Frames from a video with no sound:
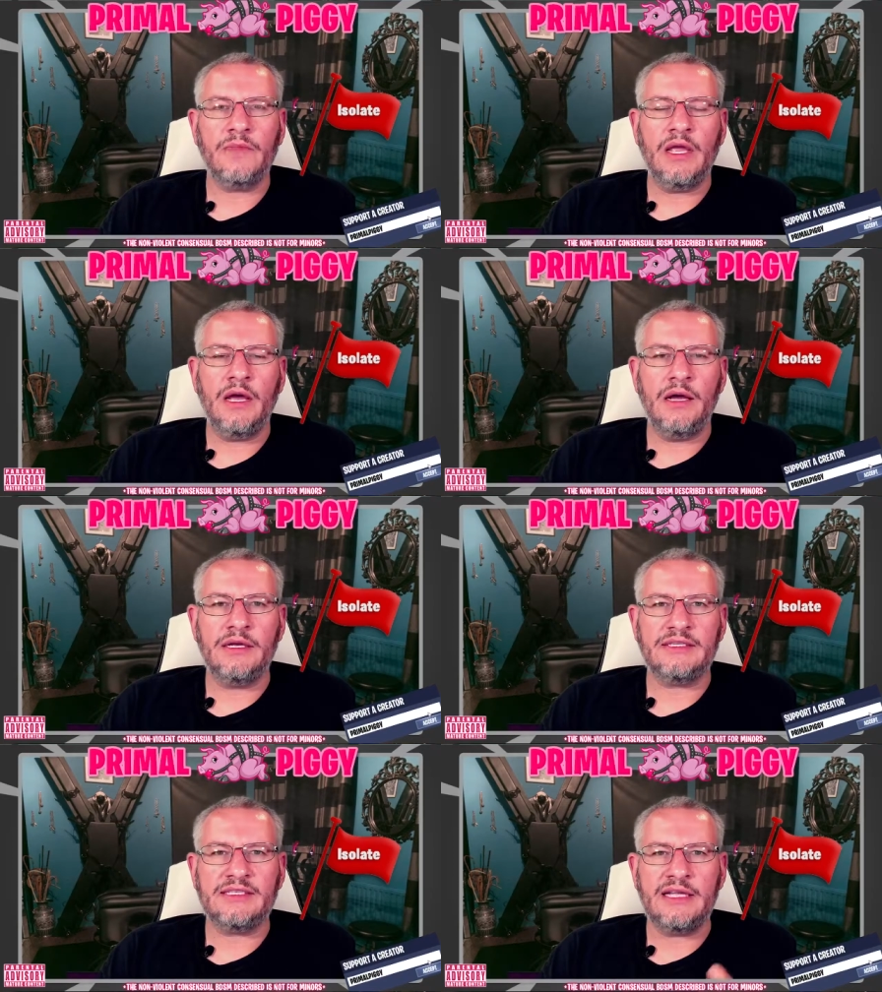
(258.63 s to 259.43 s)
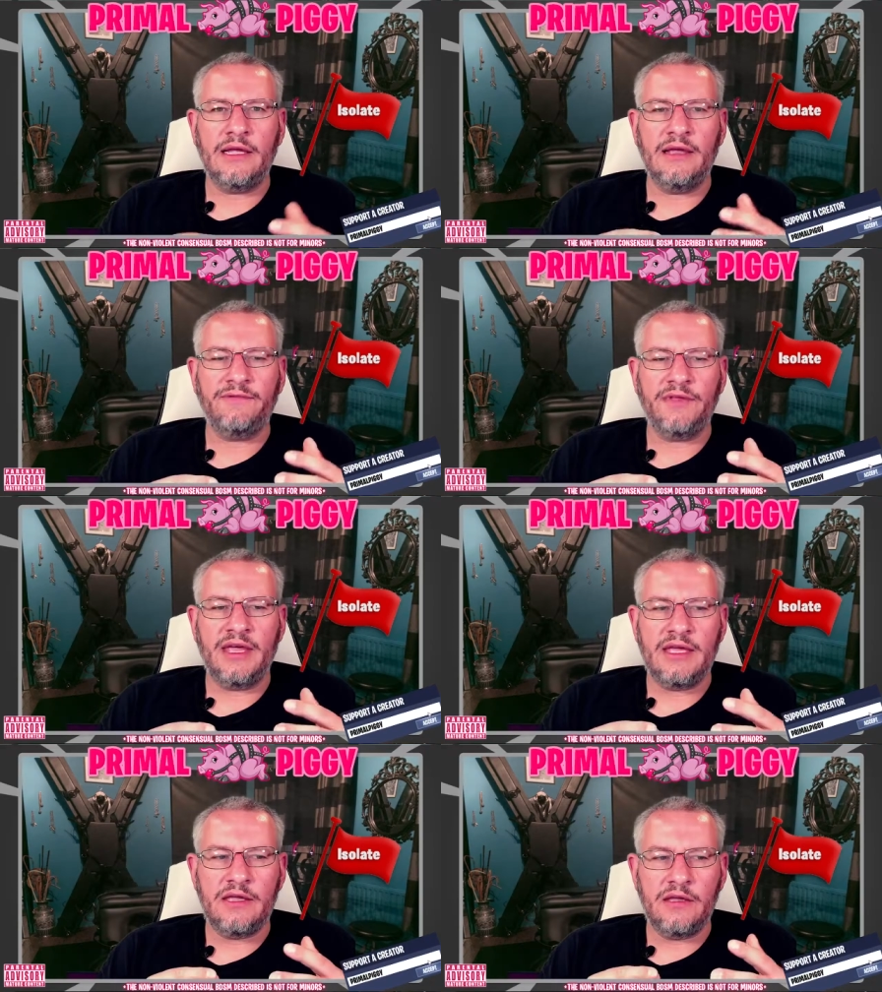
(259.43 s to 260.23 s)
uh, see, if
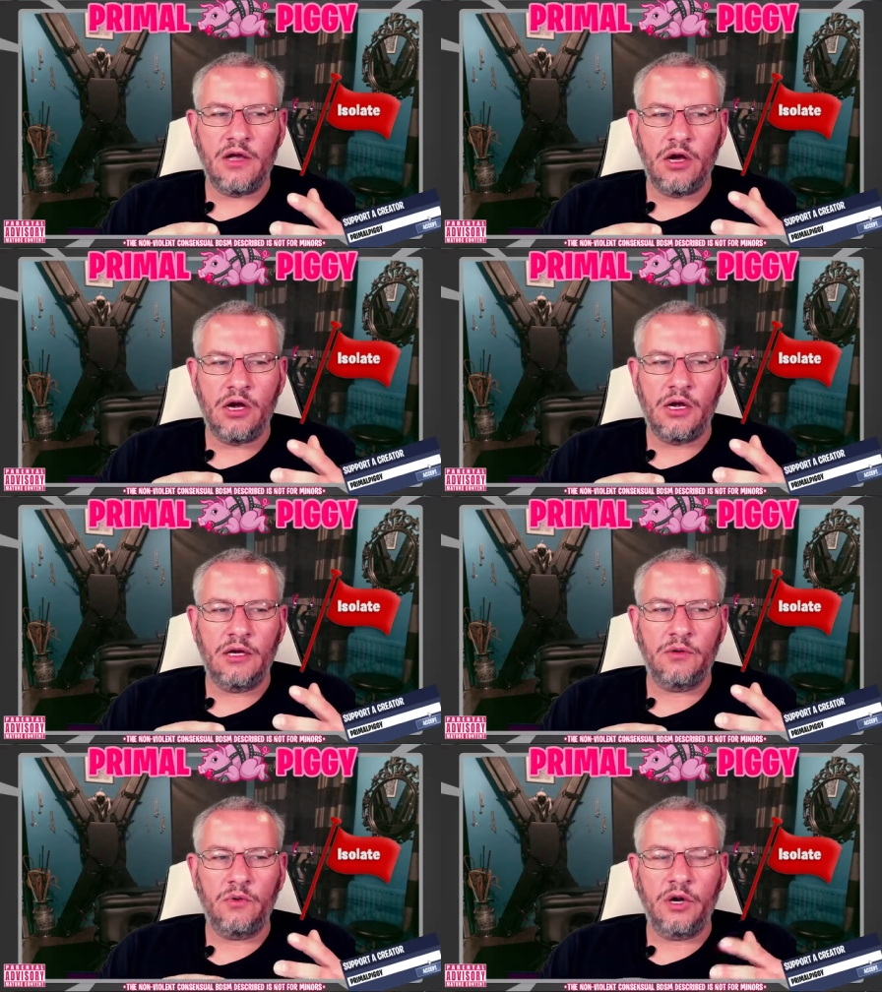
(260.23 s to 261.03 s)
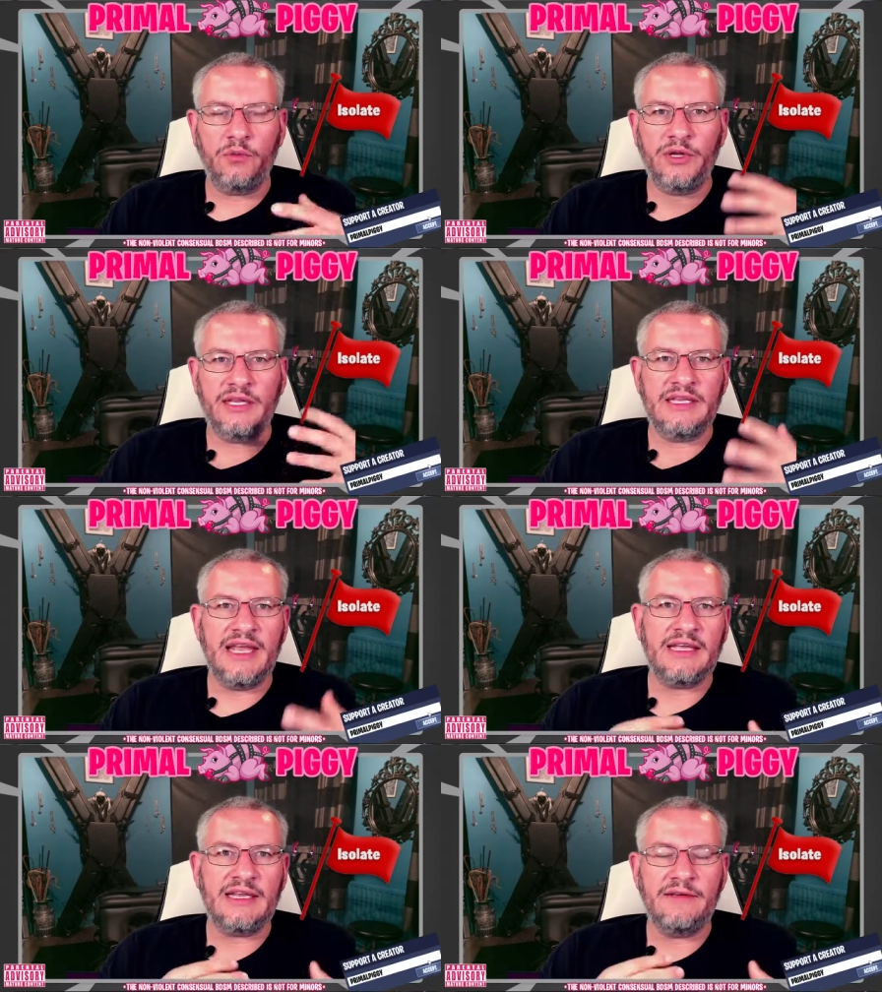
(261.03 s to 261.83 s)
they uh, are really
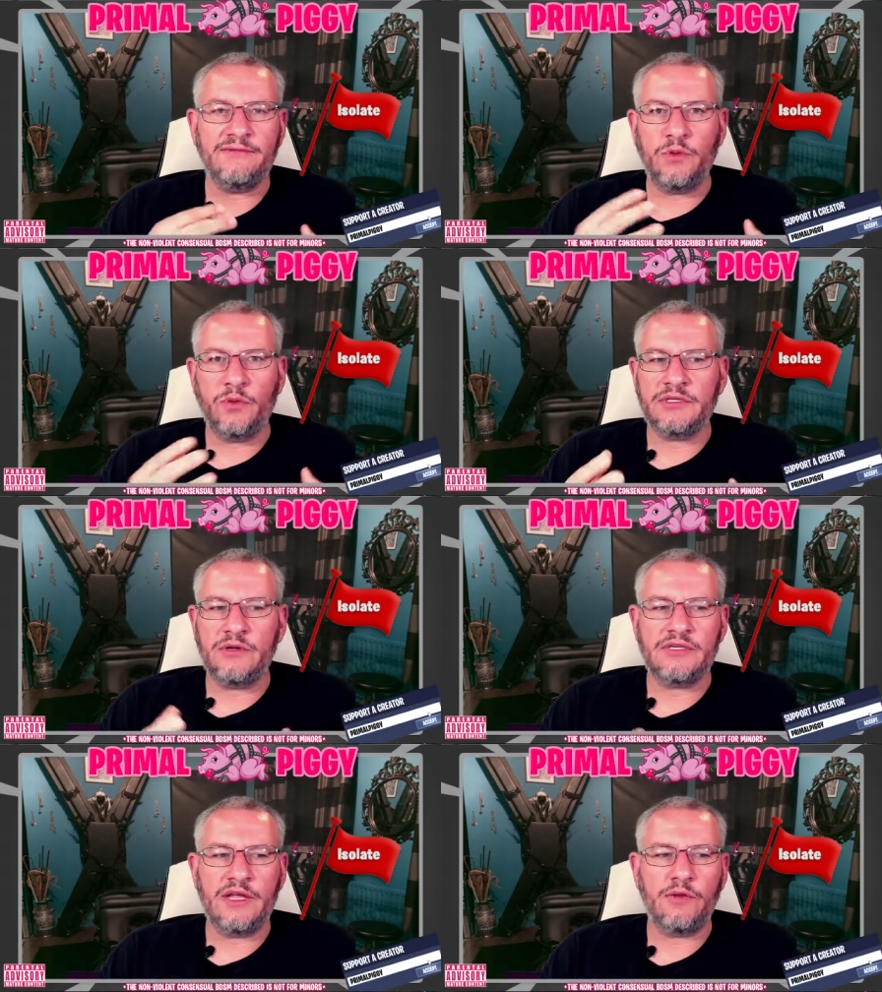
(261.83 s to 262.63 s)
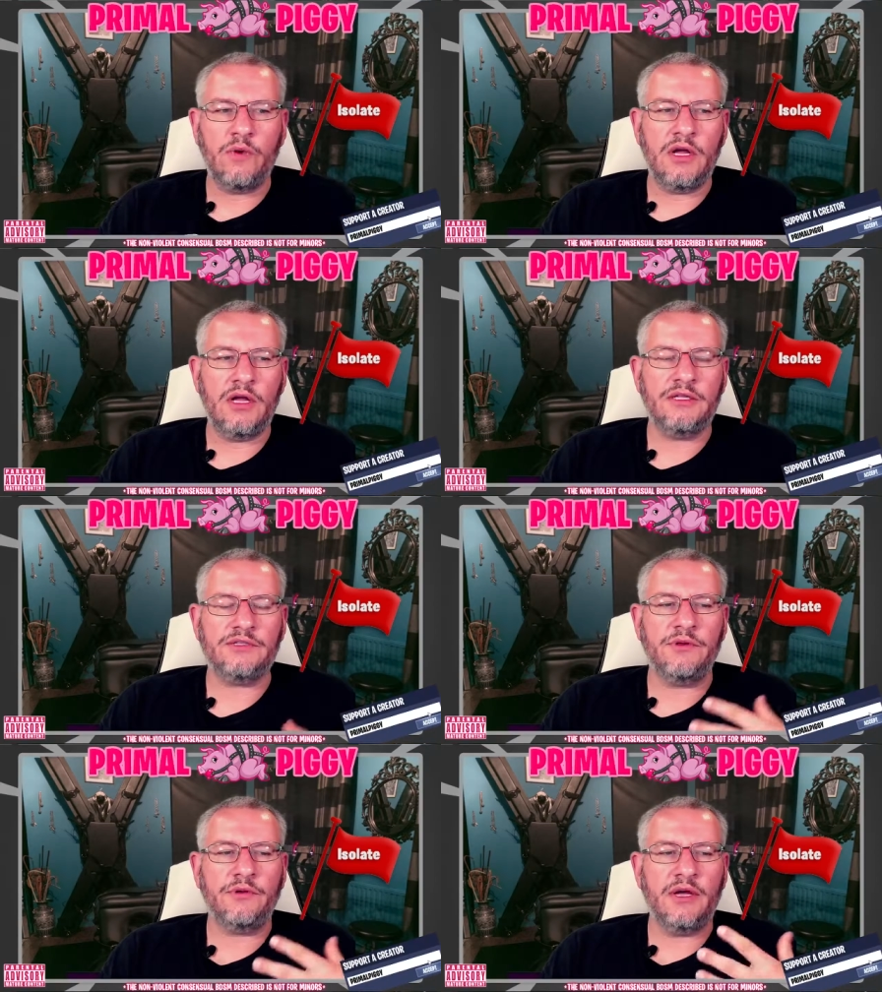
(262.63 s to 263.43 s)
negative towards those other ones
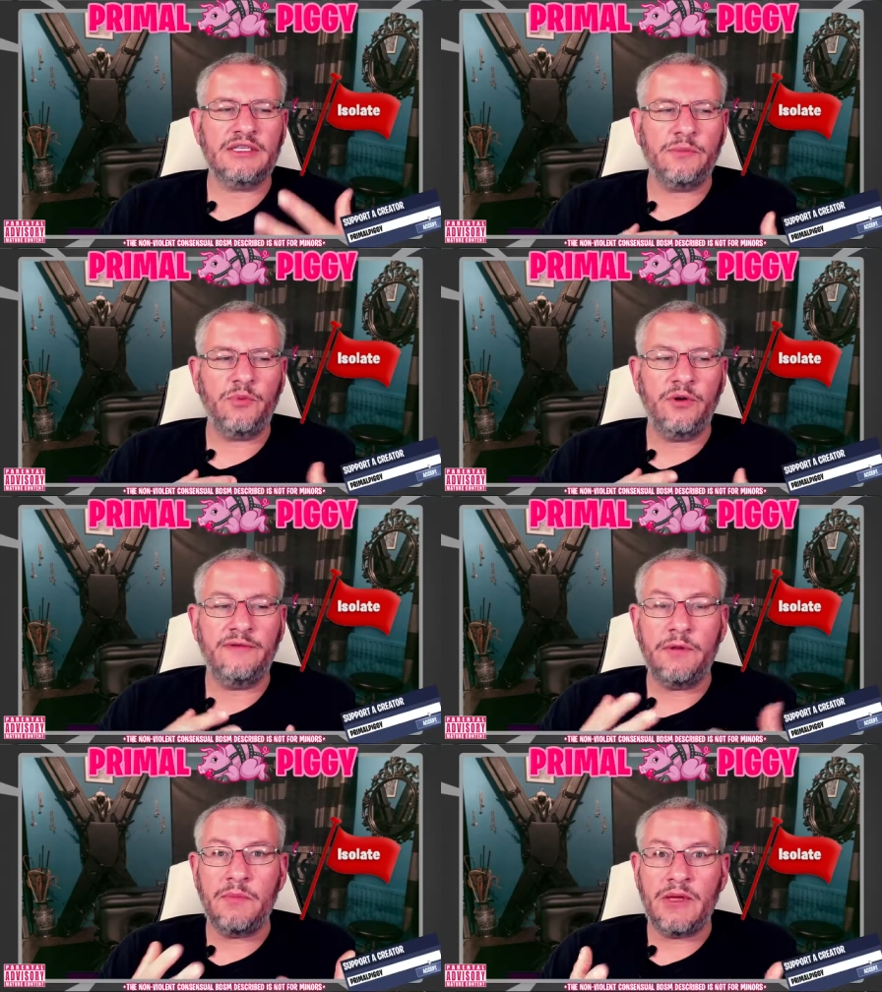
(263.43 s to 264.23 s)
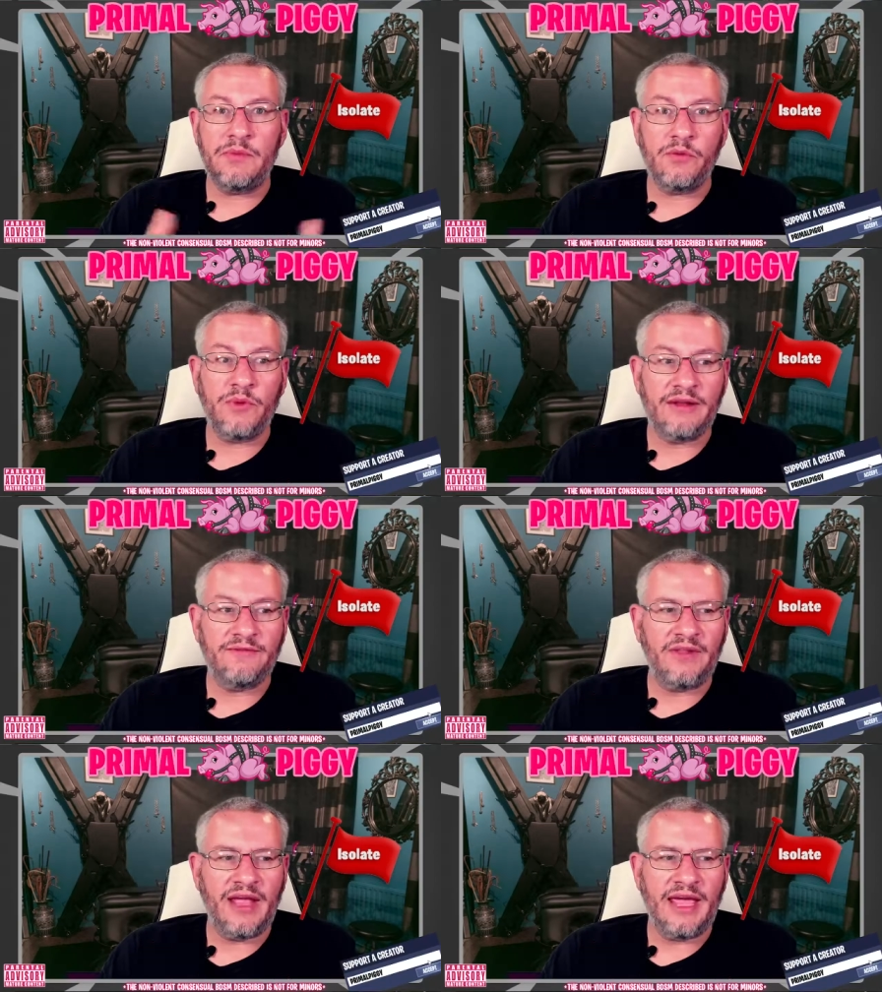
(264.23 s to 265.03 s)
or they're unsupportive, it may be a red
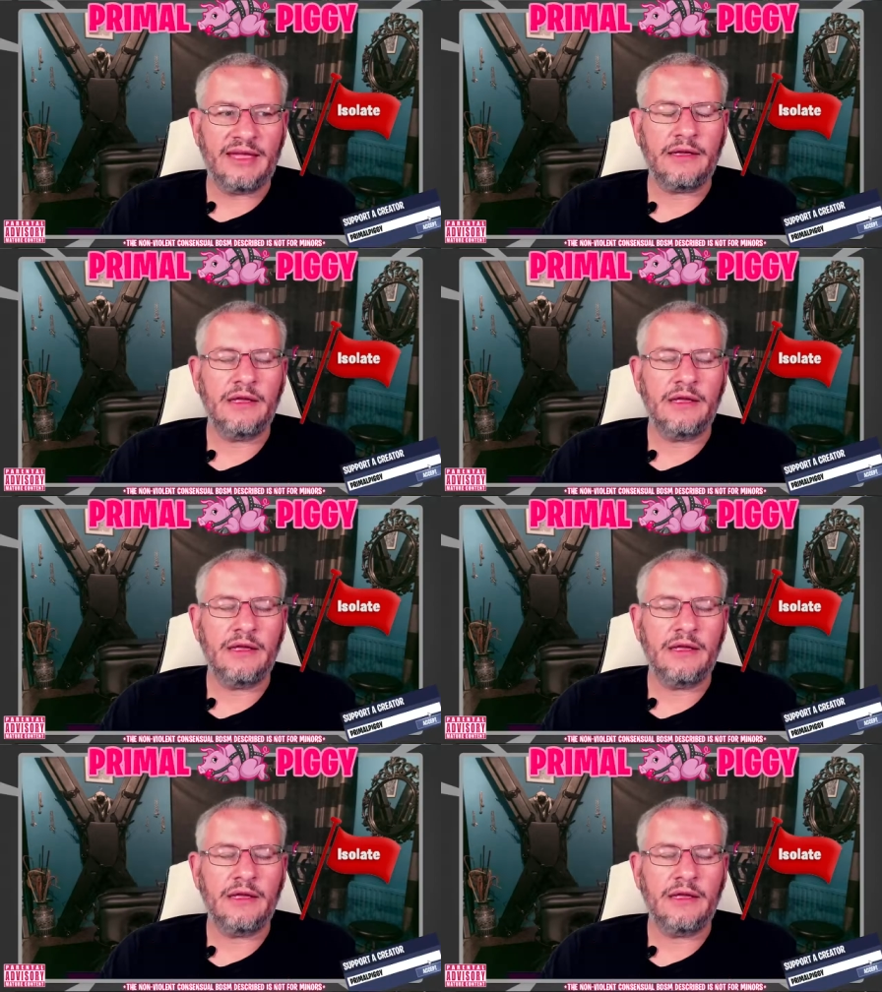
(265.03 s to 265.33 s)
flag.